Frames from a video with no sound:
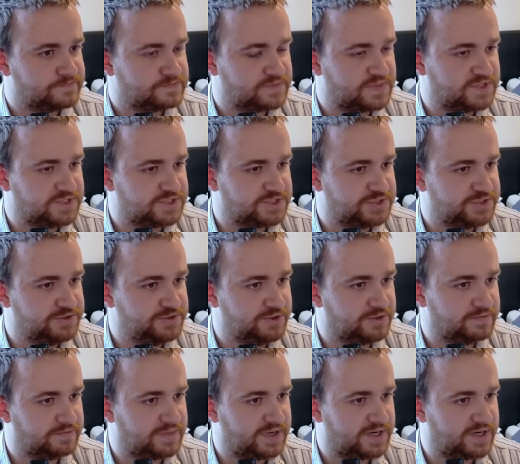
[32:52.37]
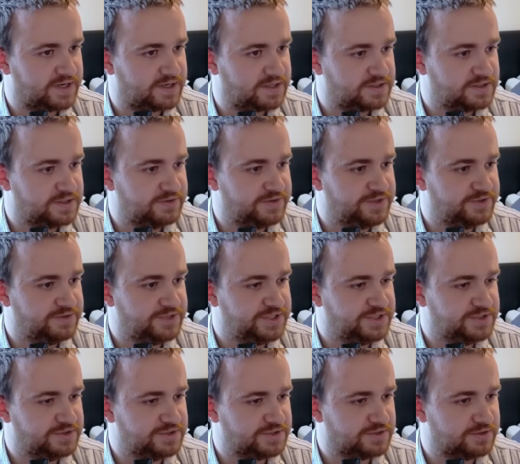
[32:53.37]
Gets 2 Dom back. No, he already
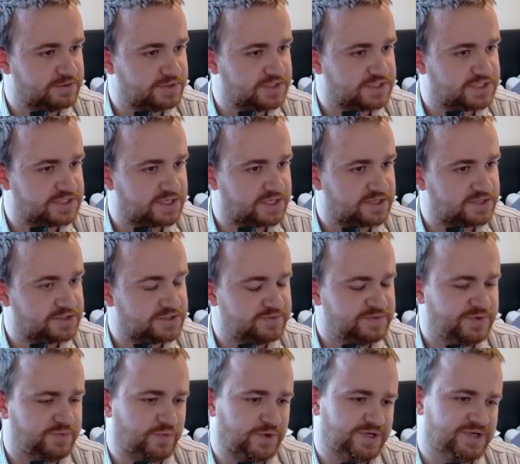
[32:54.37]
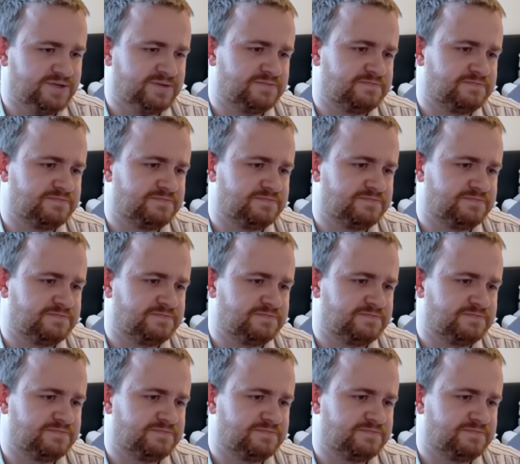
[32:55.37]
used the restand. Do we win?